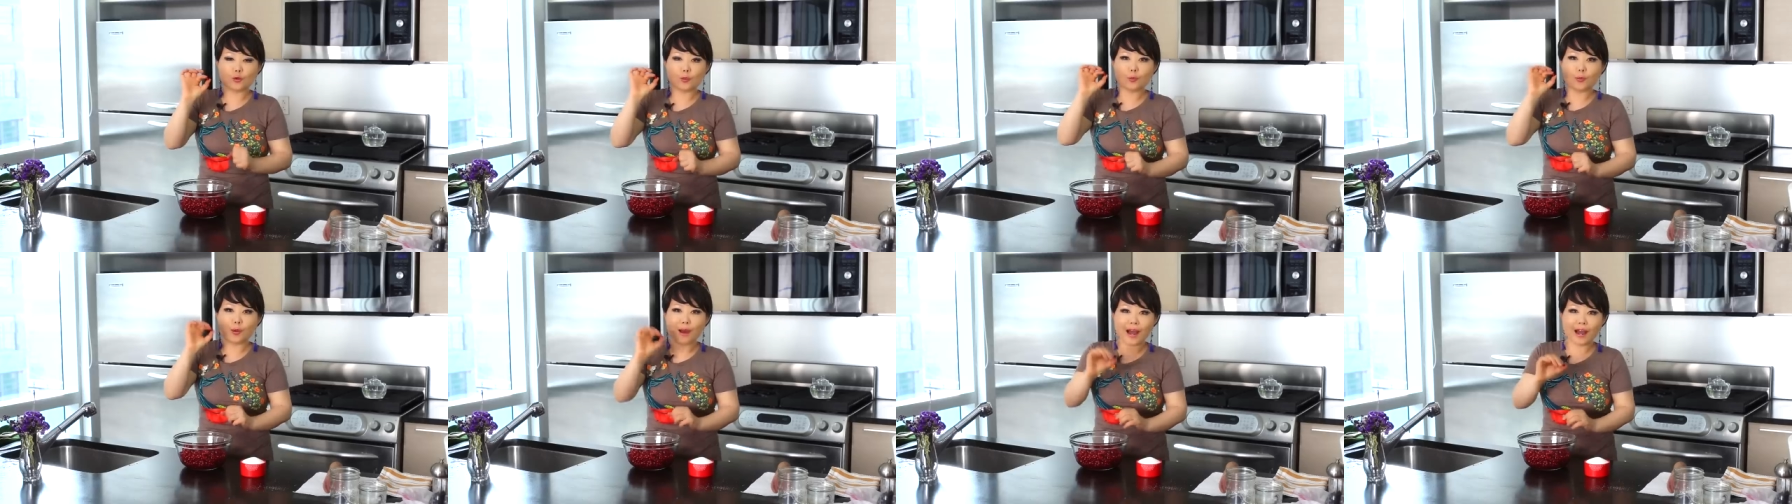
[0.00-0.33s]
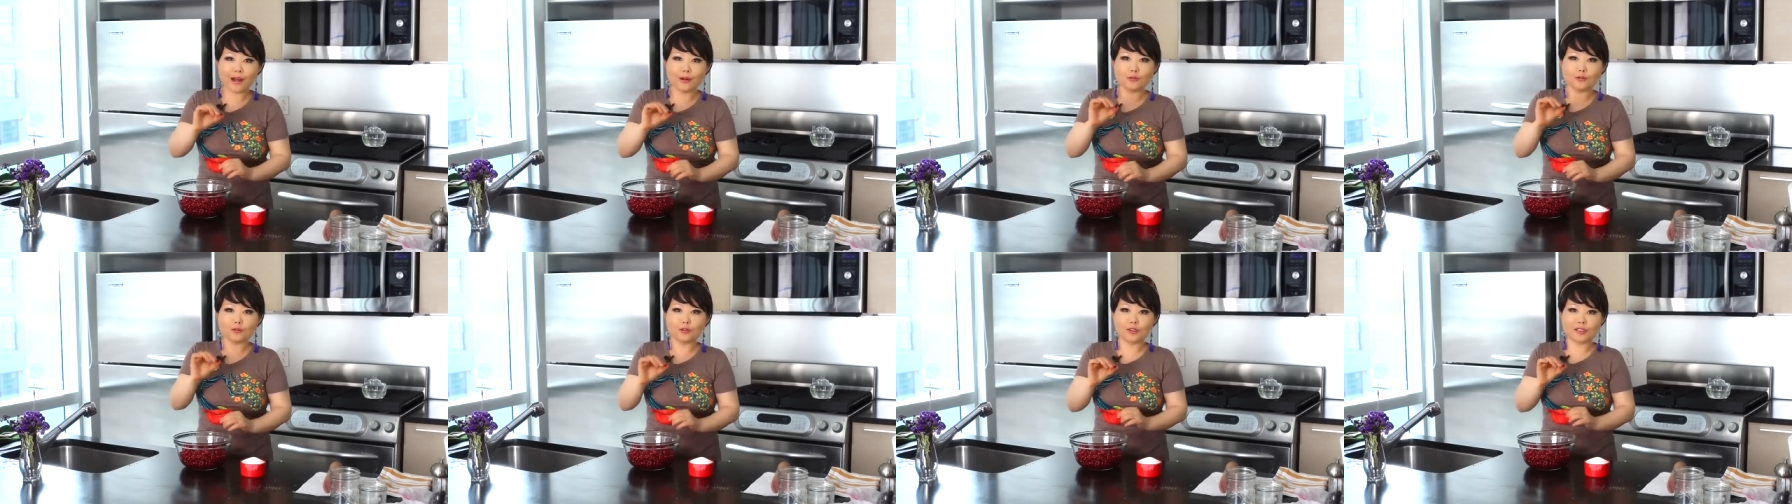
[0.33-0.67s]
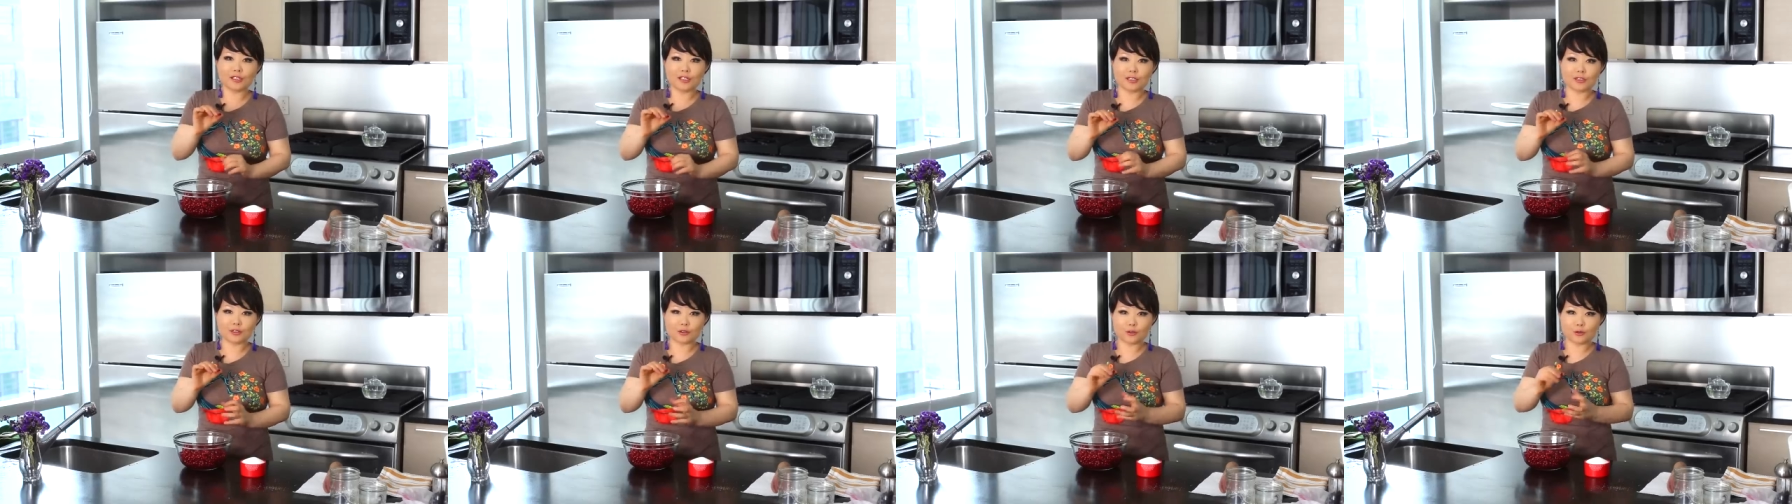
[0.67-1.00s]
to pound
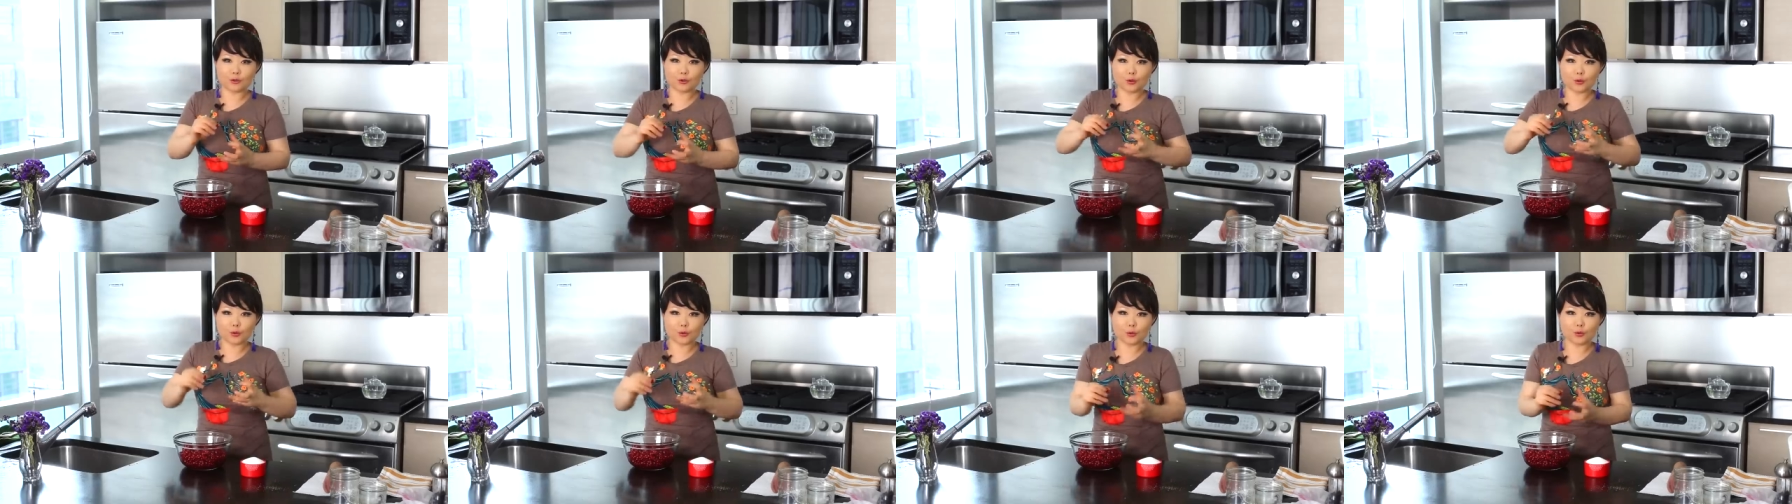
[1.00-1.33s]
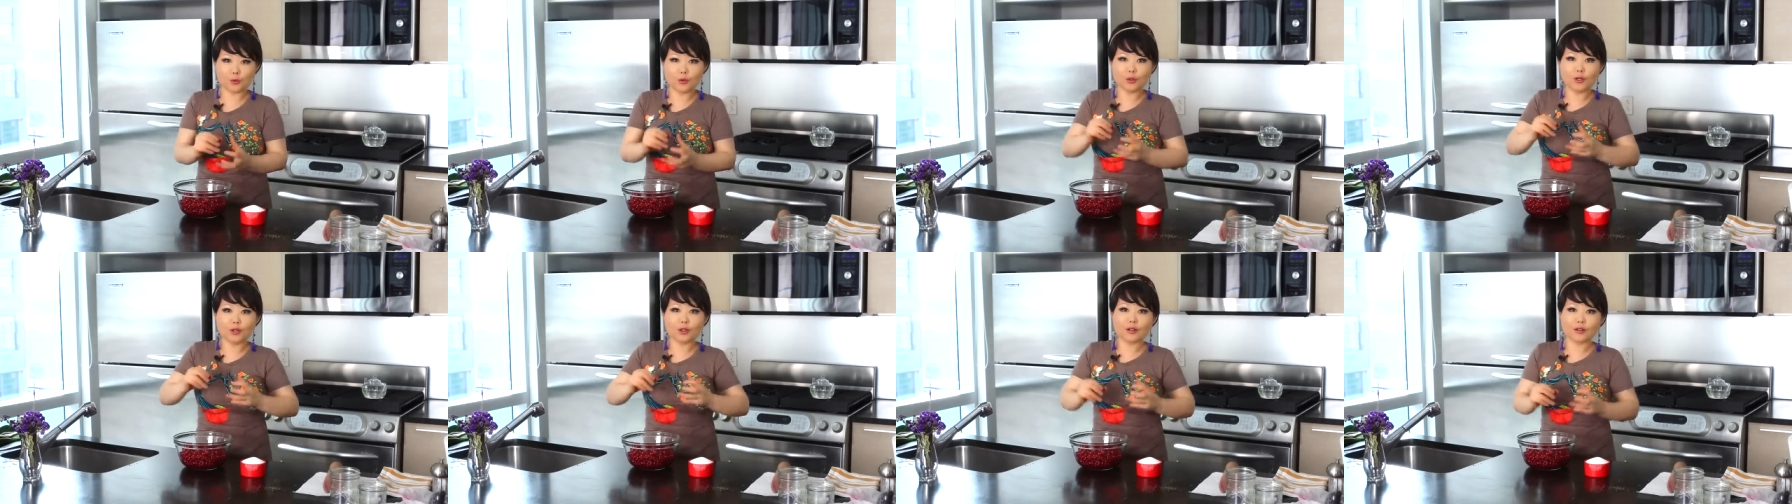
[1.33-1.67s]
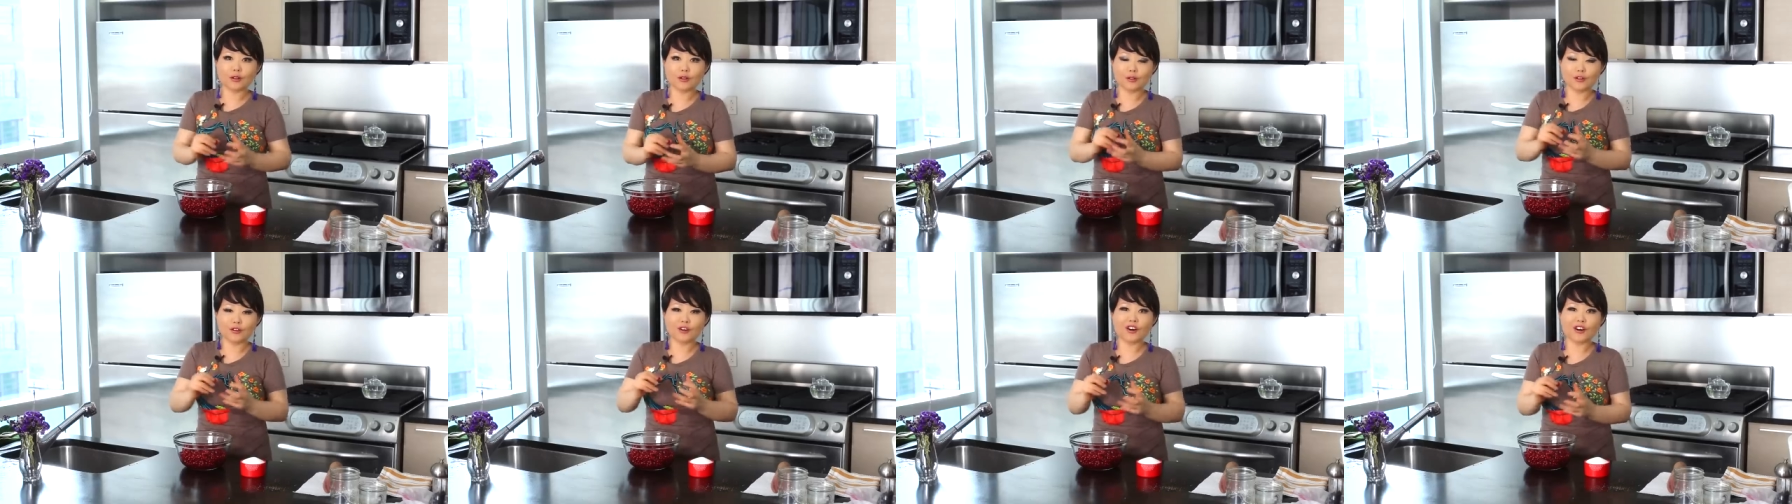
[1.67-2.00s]
this to
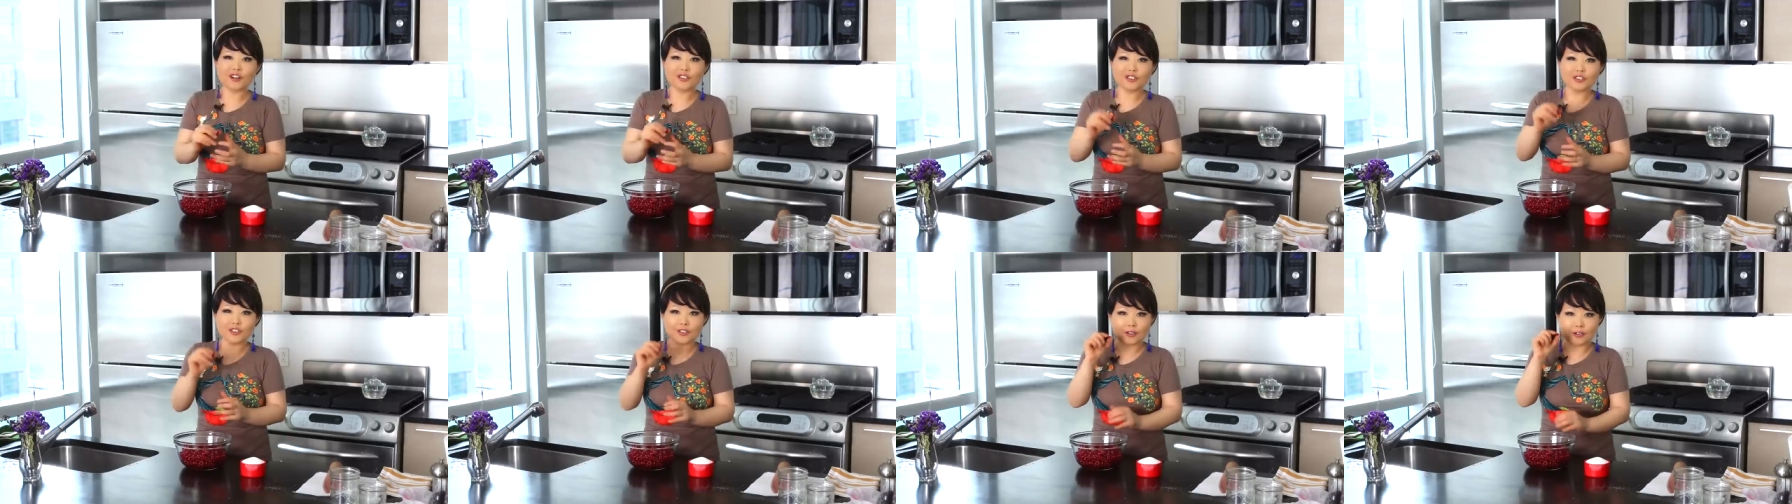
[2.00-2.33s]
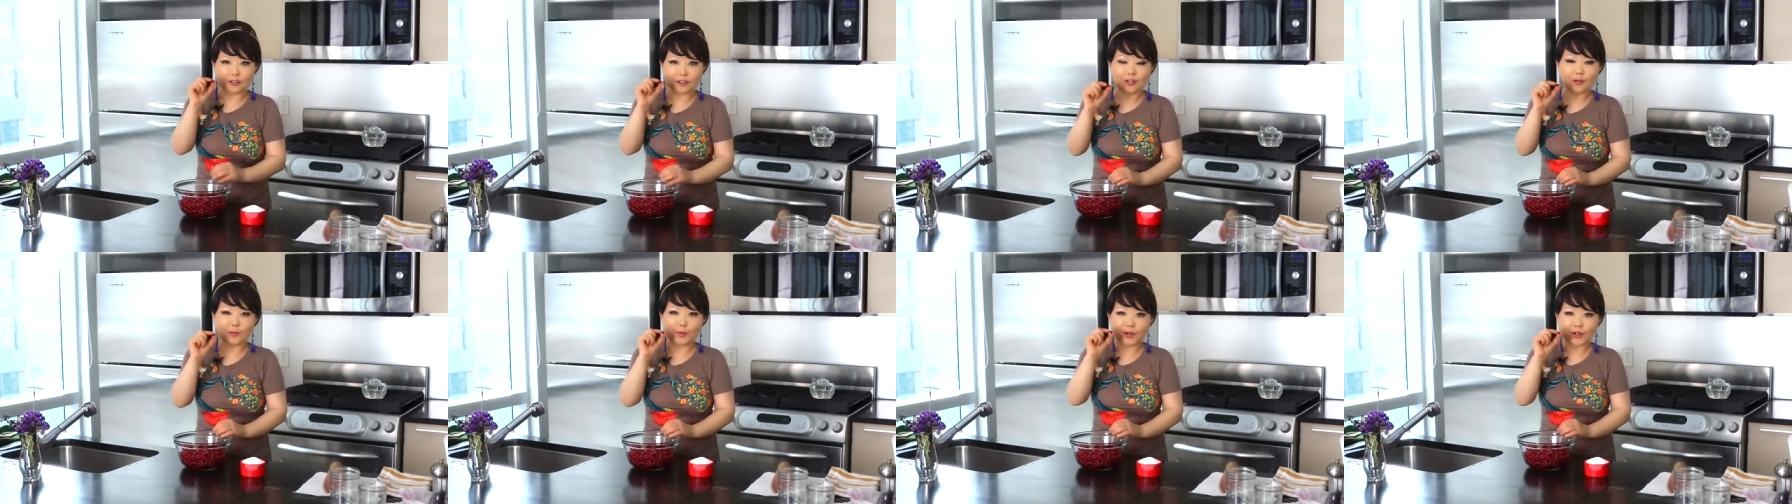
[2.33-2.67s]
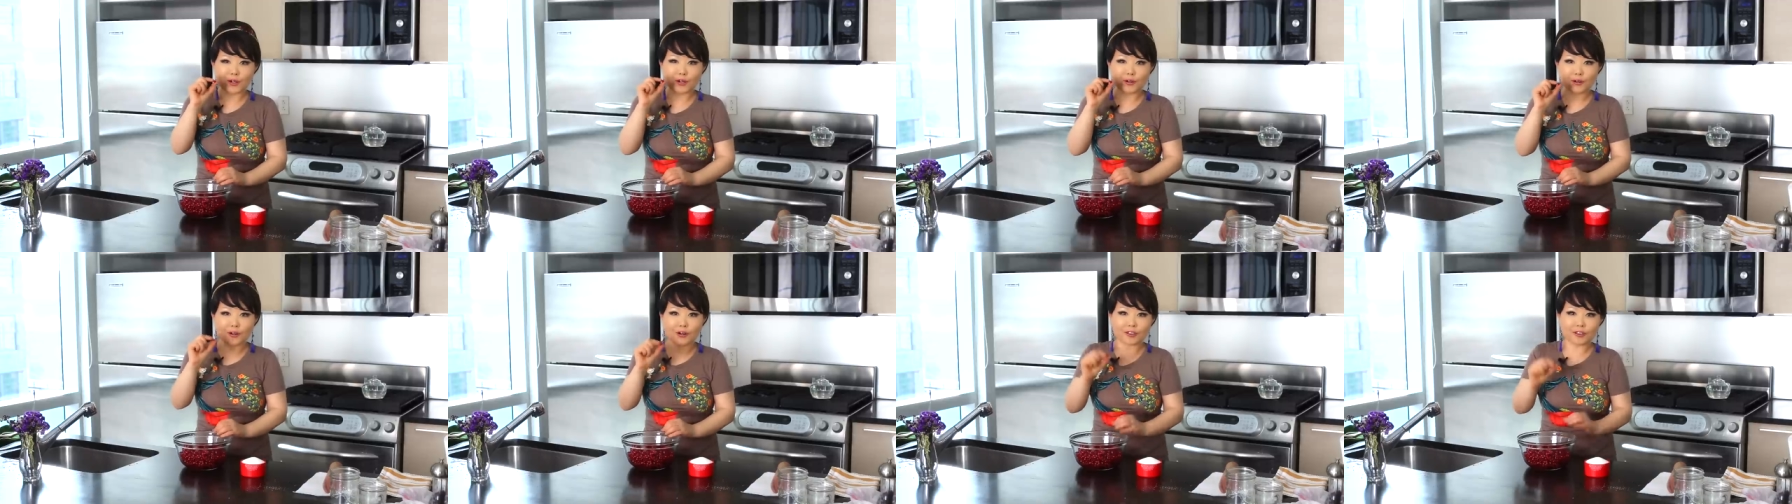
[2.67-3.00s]
crush it, a little
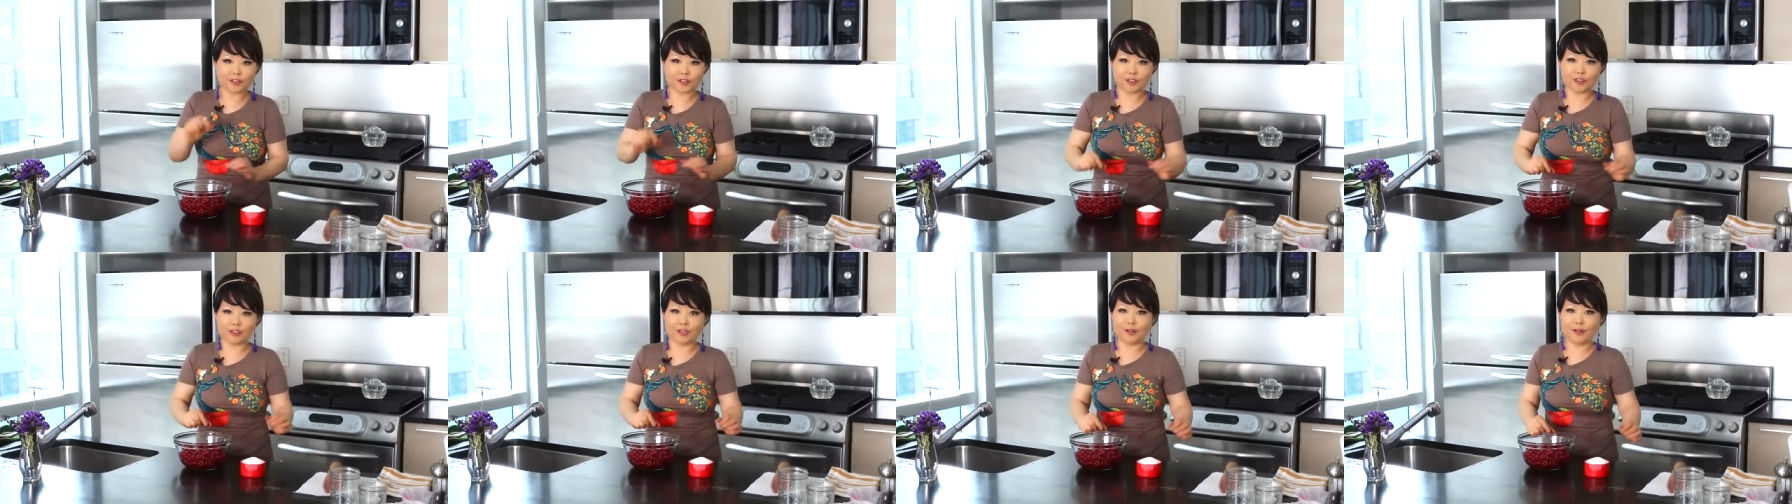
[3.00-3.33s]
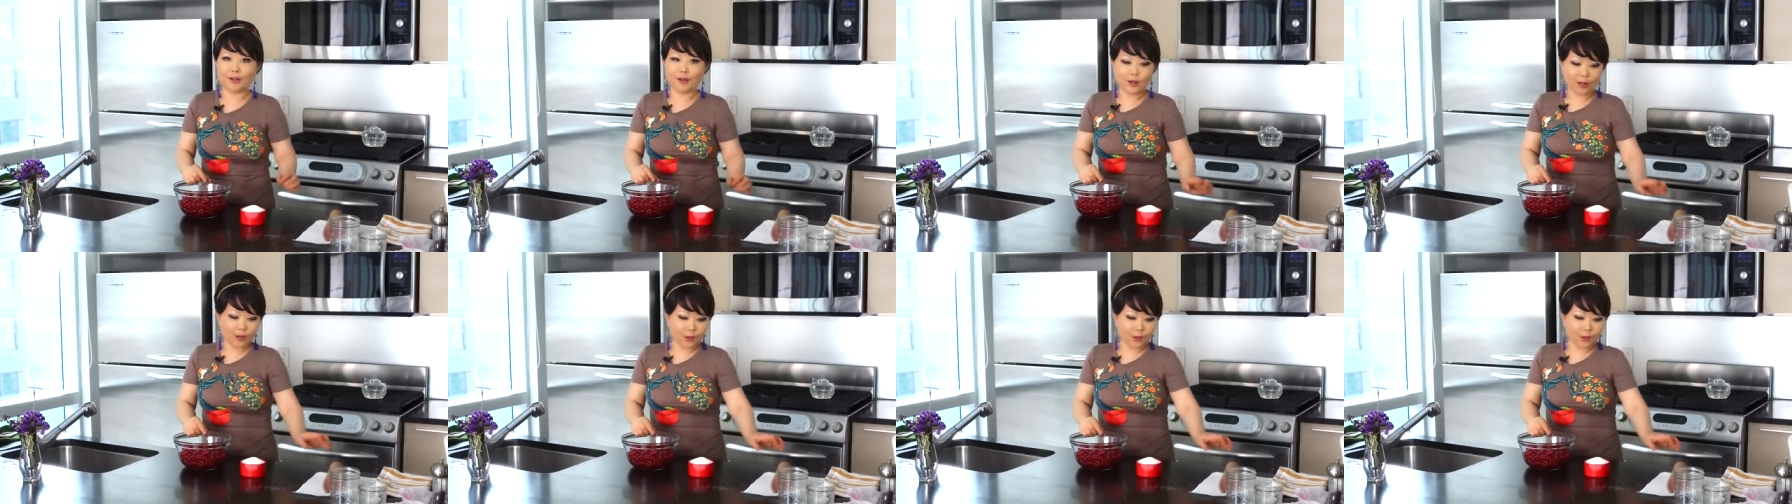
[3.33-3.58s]
bit crush it.